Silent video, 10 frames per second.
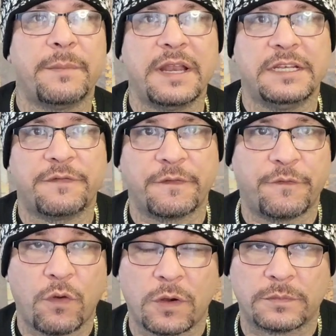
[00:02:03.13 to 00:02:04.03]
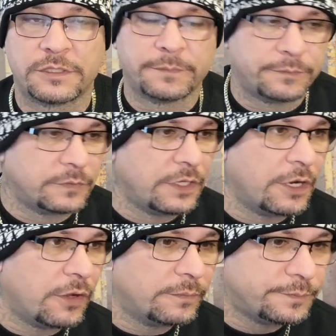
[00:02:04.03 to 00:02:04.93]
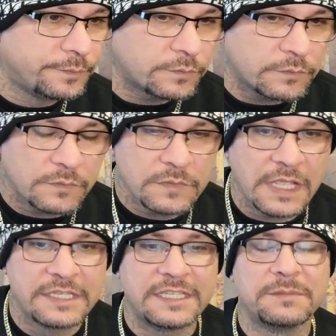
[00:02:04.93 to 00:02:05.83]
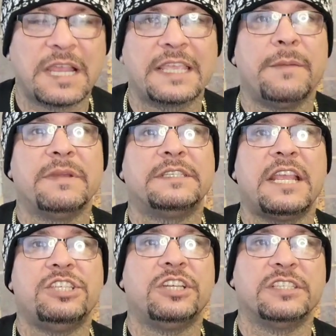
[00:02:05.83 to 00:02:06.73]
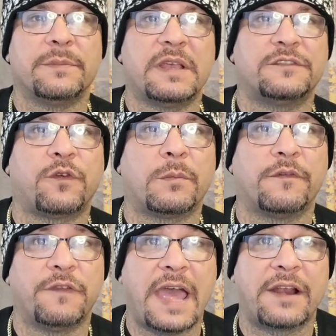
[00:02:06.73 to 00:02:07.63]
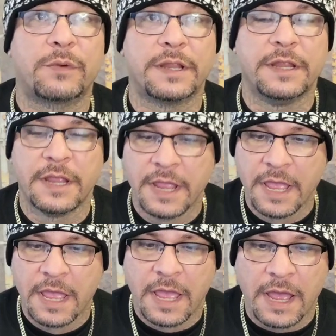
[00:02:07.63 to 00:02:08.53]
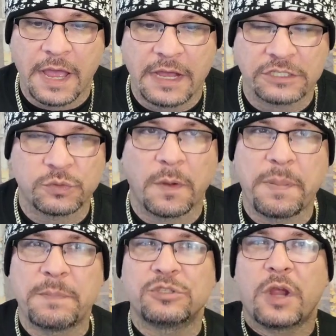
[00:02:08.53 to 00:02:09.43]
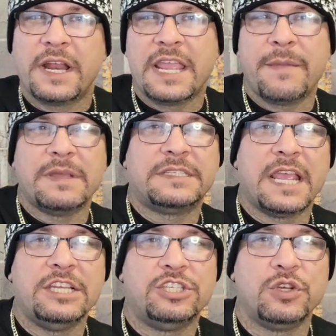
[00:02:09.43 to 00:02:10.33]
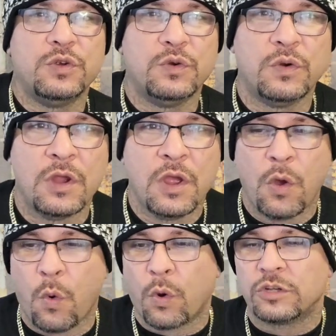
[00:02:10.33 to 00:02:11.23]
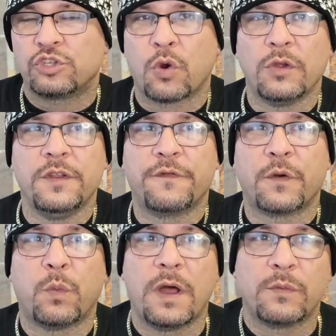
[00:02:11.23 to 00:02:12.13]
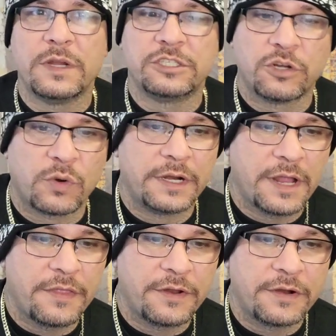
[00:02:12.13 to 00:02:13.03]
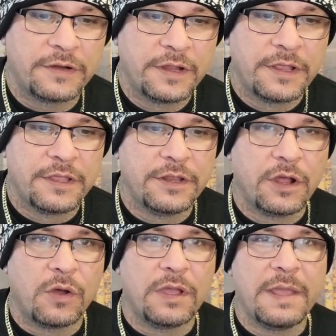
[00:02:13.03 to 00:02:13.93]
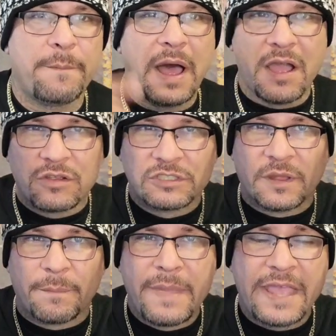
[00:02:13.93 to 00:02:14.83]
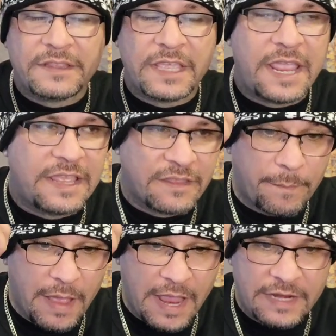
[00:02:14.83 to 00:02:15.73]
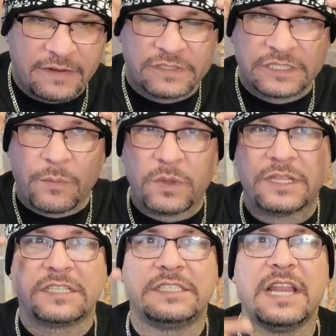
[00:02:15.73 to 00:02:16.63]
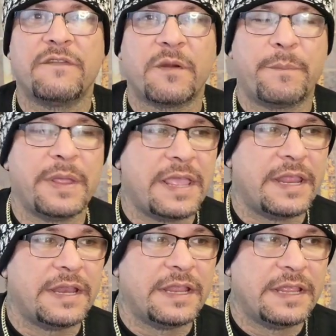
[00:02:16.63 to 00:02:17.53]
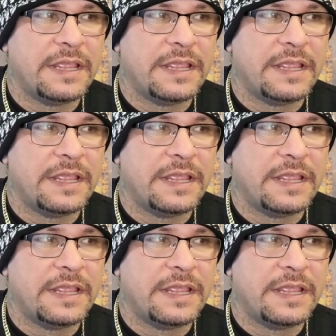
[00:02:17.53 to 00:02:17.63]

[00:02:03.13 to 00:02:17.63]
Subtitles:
in many different forms, you know? It seems like imitation is the best form of flattery. So when people try to imitate you or troll you for one reason or another, you know, it boggles the mente and the mind of someone that's never been